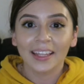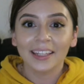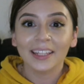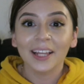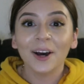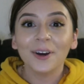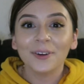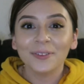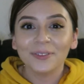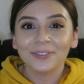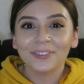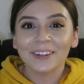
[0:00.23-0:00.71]

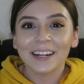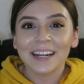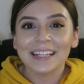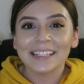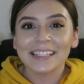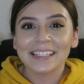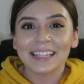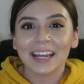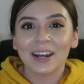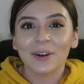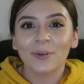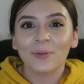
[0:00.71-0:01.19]
Hello
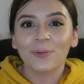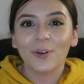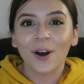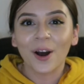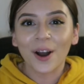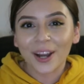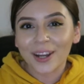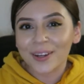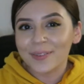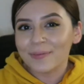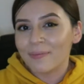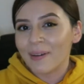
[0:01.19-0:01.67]
friends, and
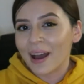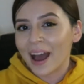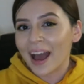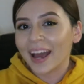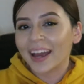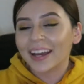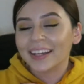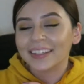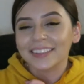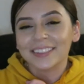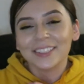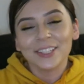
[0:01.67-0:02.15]
welcome
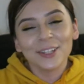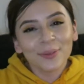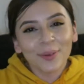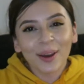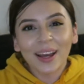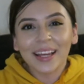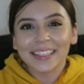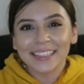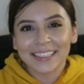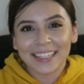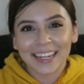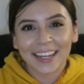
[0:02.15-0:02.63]
back to
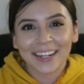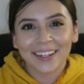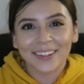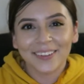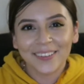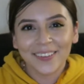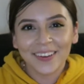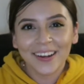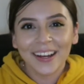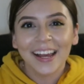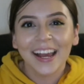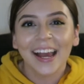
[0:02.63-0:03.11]
my
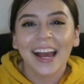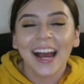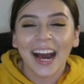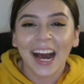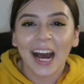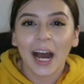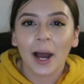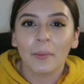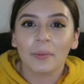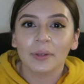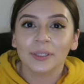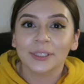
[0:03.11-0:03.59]
channel.
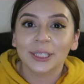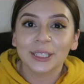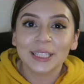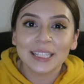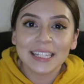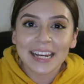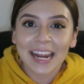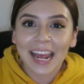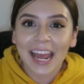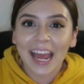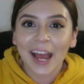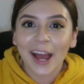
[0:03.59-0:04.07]
So
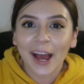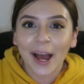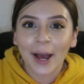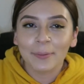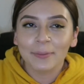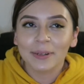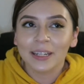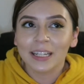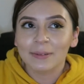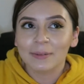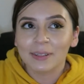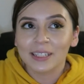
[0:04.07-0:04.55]
today
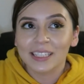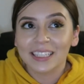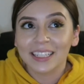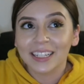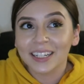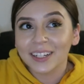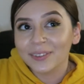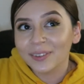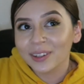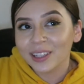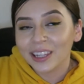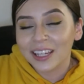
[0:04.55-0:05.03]
I'm gonna be
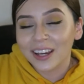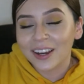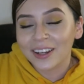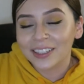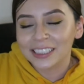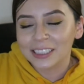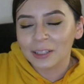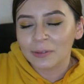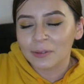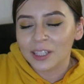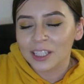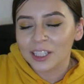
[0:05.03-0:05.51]
sharing with
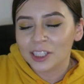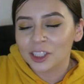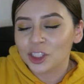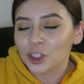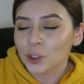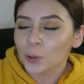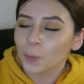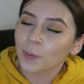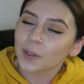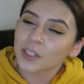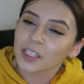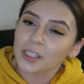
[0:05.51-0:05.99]
y'all something
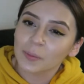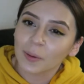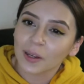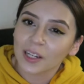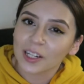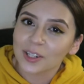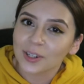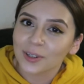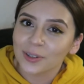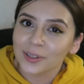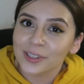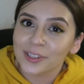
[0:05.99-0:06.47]
super
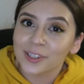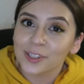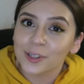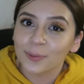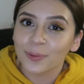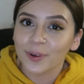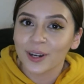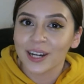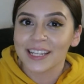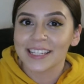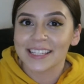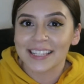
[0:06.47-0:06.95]
special and
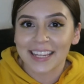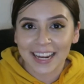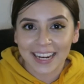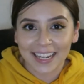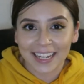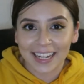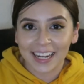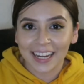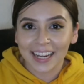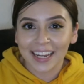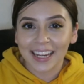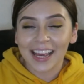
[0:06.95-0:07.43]
super
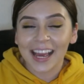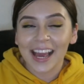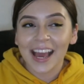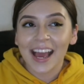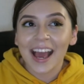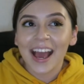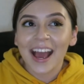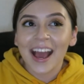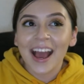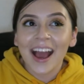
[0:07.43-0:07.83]
exciting.